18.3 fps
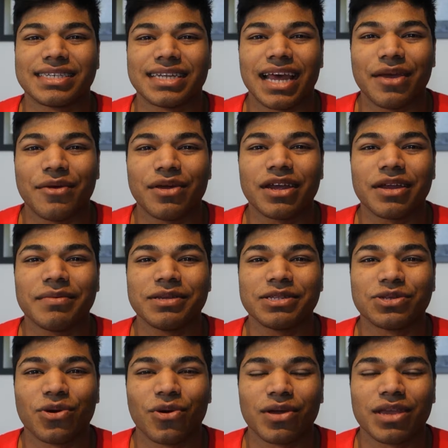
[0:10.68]
today we're going
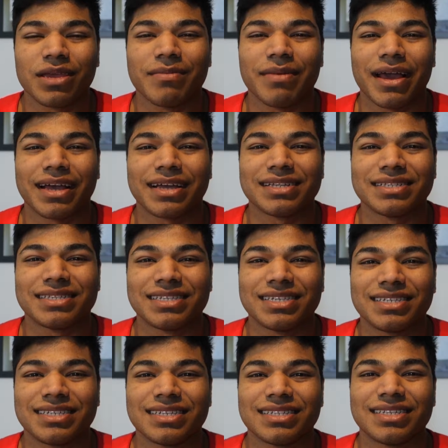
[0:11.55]
to be talking about
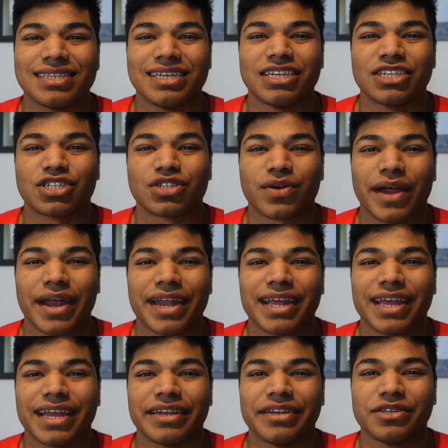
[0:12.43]
consistency in
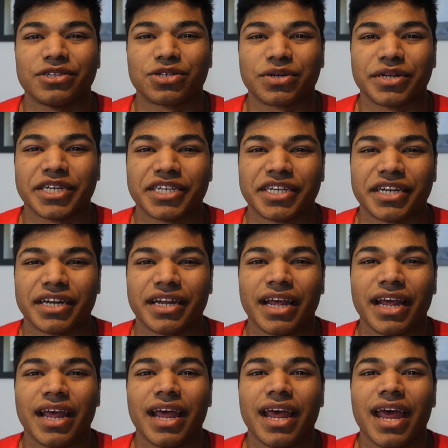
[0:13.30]
training and nutrition.